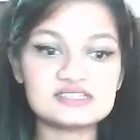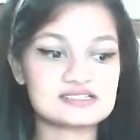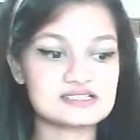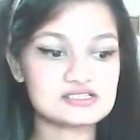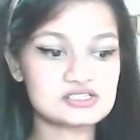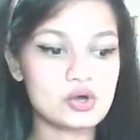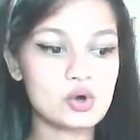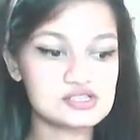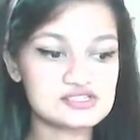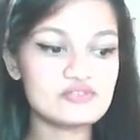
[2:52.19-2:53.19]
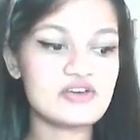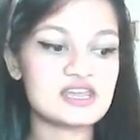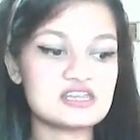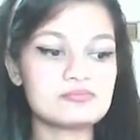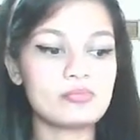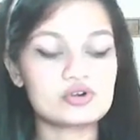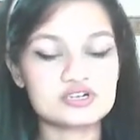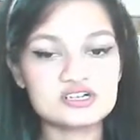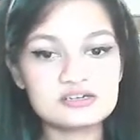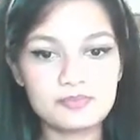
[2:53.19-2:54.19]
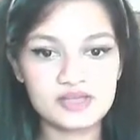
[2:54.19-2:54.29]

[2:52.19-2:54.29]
This is also very important,